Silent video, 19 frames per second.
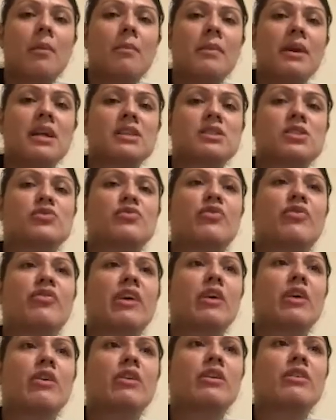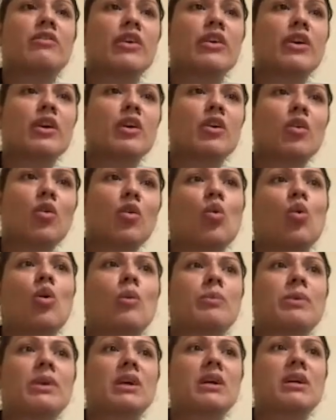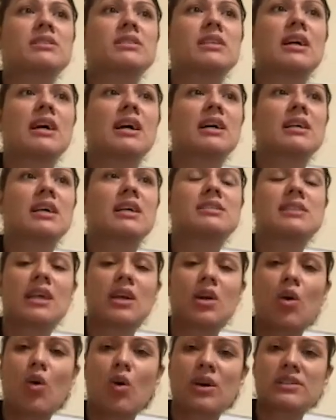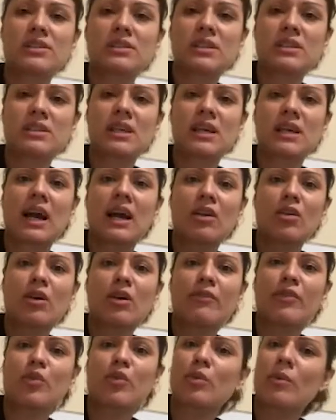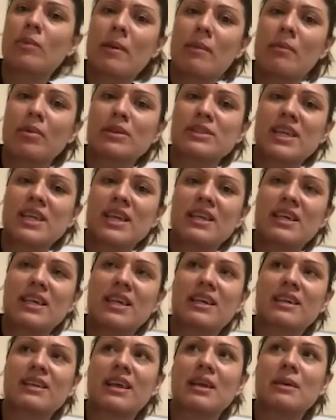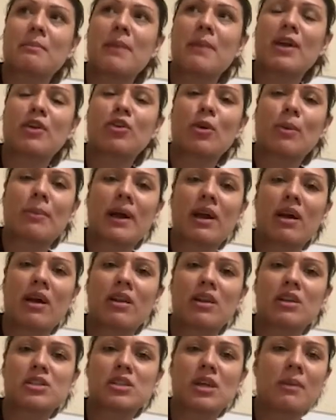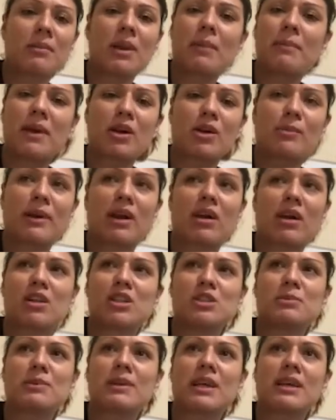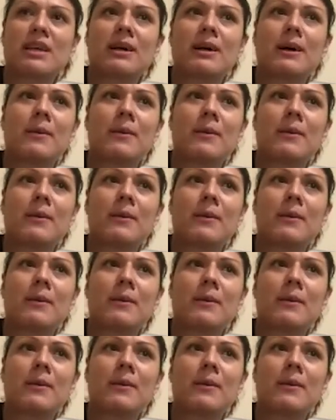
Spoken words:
it's very, very cool because it's like courses. Like, I don't know if you remember taking like microbiology. I'm not microbiology, but like,